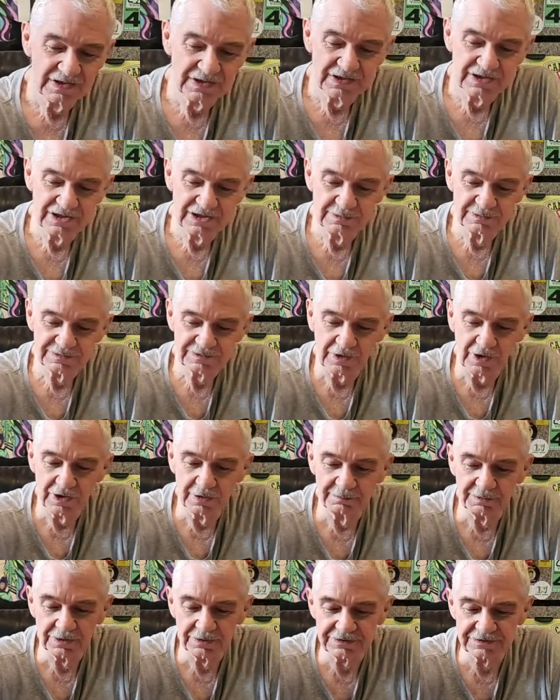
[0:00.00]
It was all
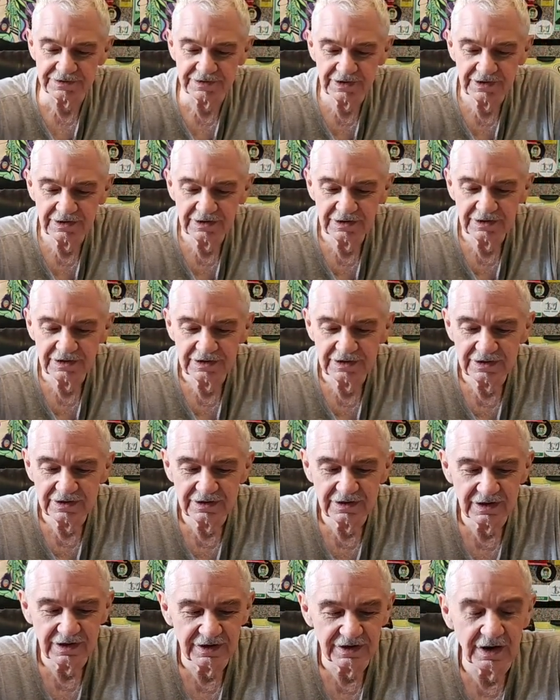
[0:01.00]
about
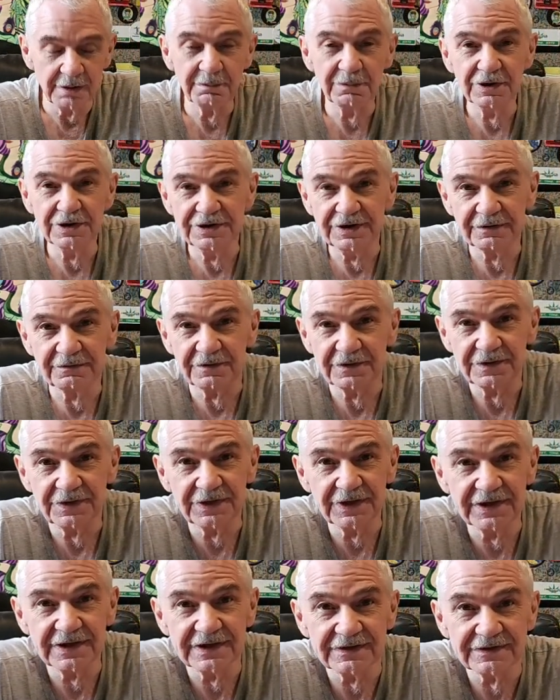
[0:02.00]
a number of different
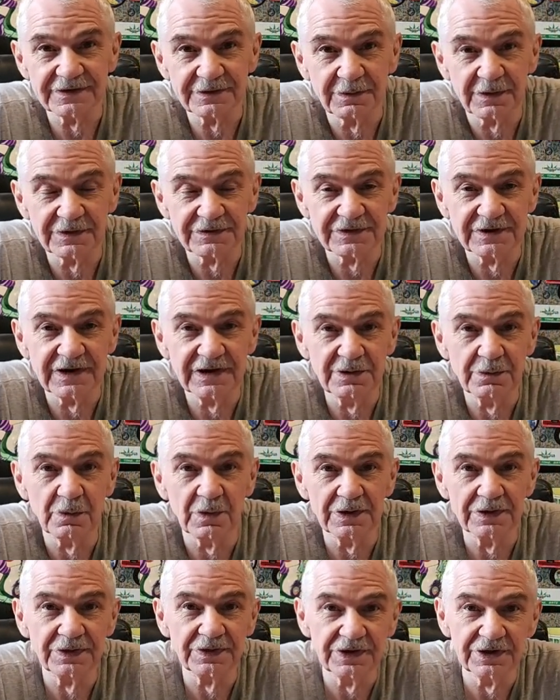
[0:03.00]
things. It wasn't any
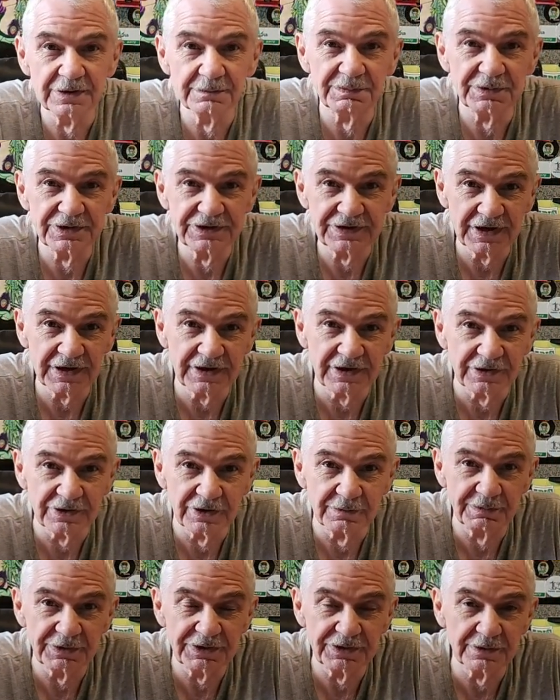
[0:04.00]
one thing in particular,
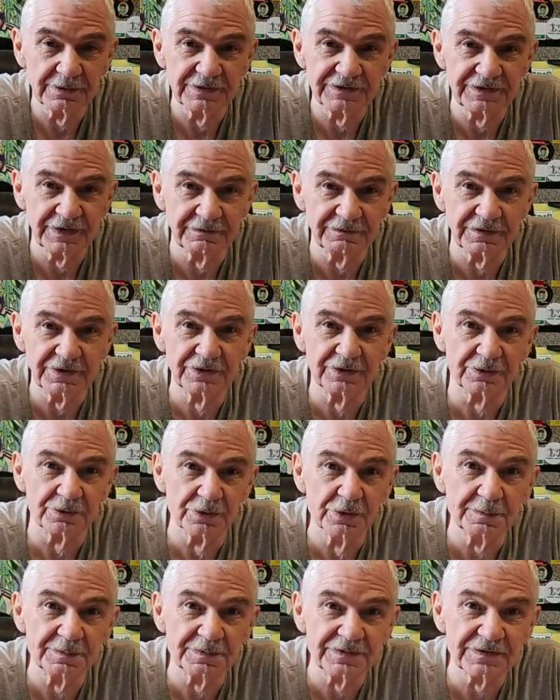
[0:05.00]
but there were different
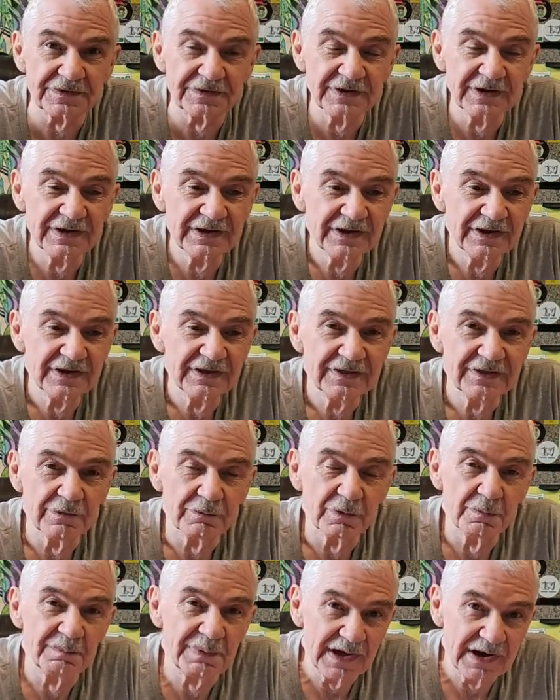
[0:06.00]
groups that
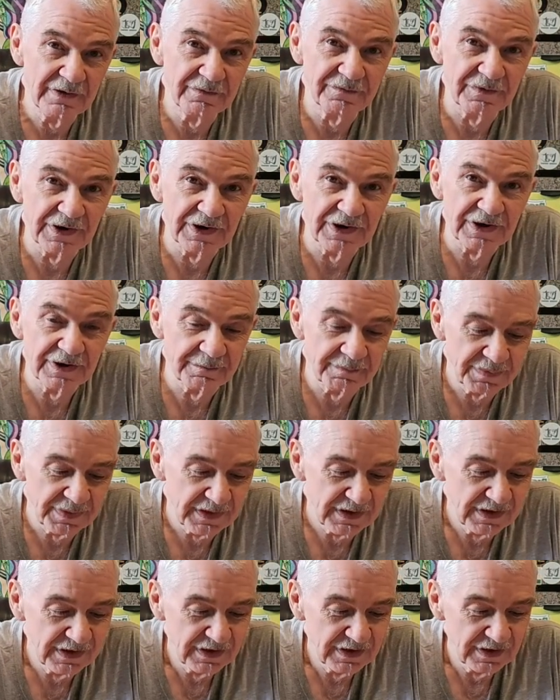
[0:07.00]
were benefiting
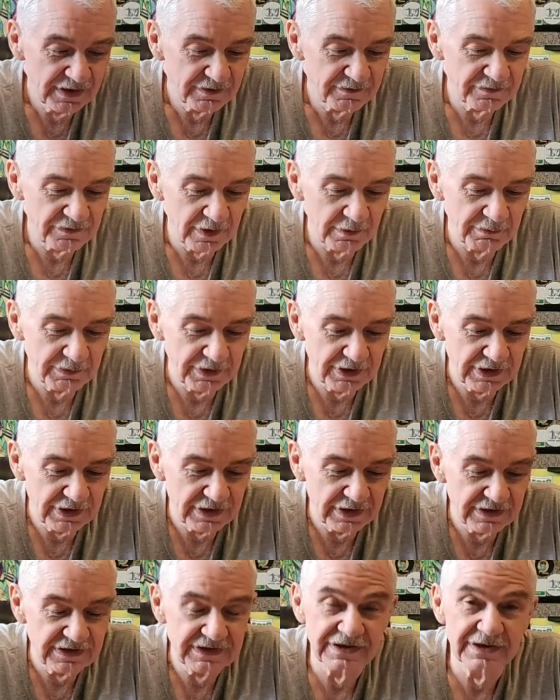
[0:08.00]
from
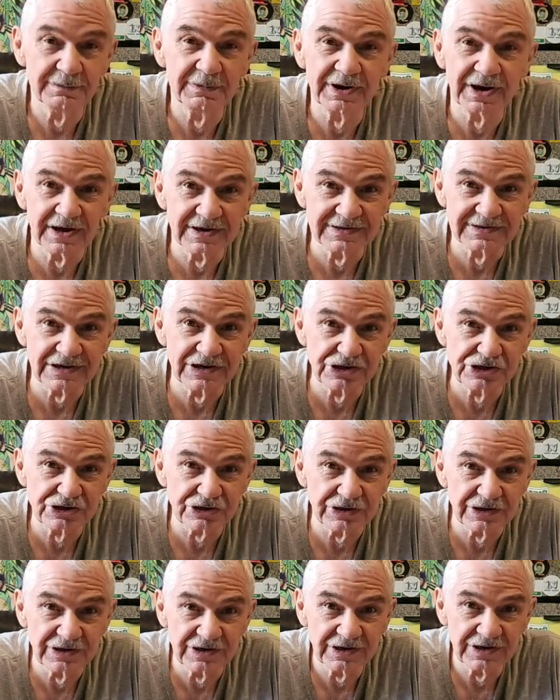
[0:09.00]
the
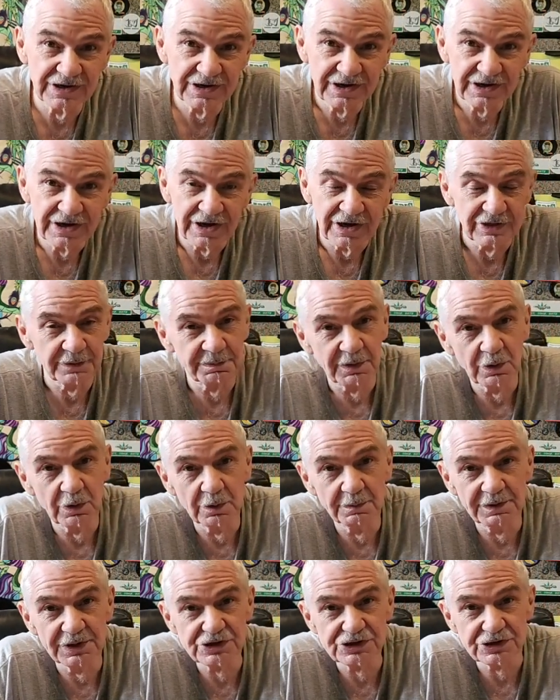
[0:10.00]
demonization and the
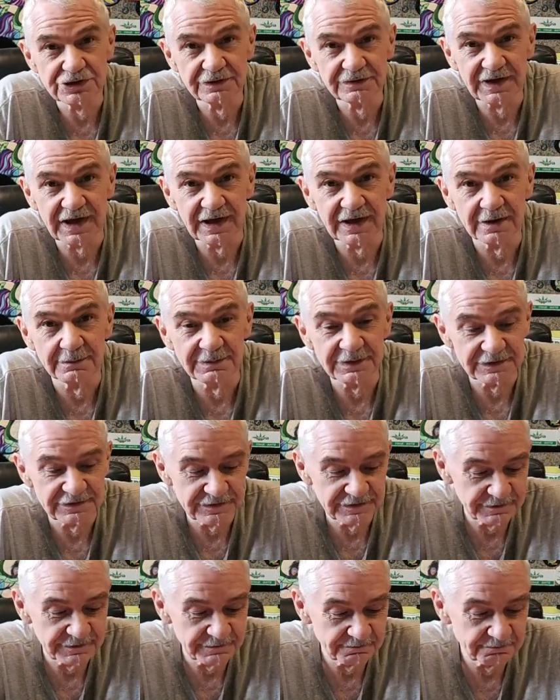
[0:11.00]
prohibition of cannabis.